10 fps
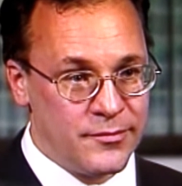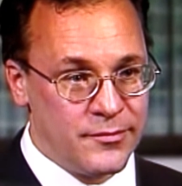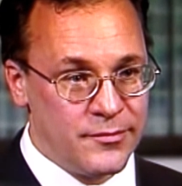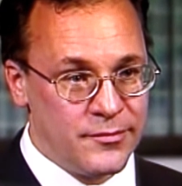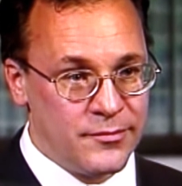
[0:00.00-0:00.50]

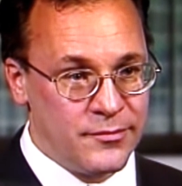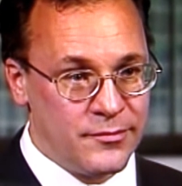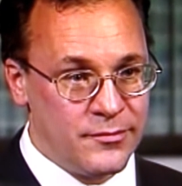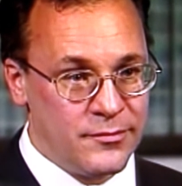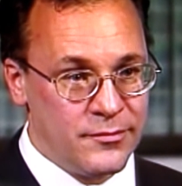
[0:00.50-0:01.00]
And what are the
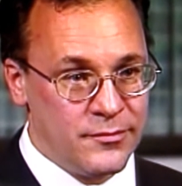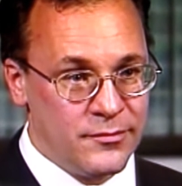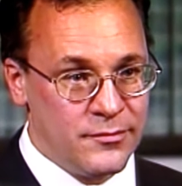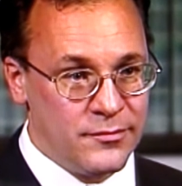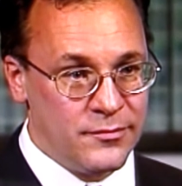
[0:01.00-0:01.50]

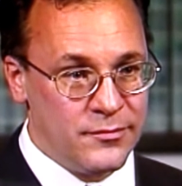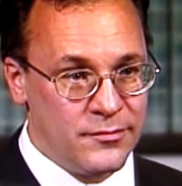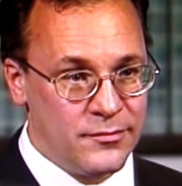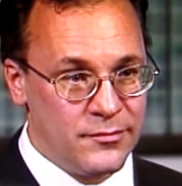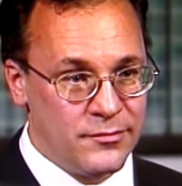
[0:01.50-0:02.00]
vulnerabilities
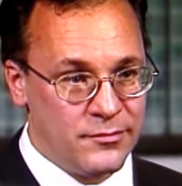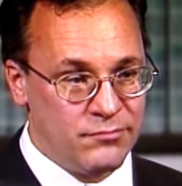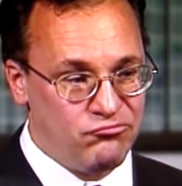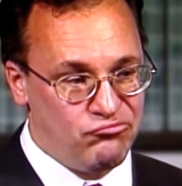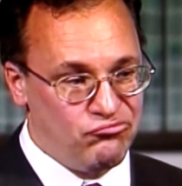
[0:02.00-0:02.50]
that you're
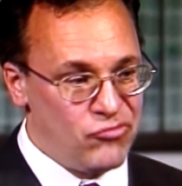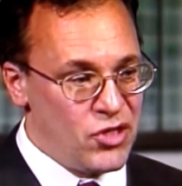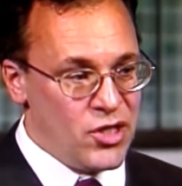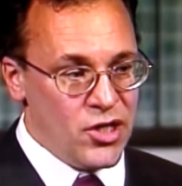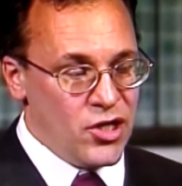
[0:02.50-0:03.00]
just
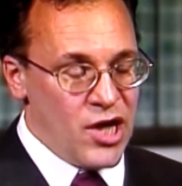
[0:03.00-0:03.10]
surmising?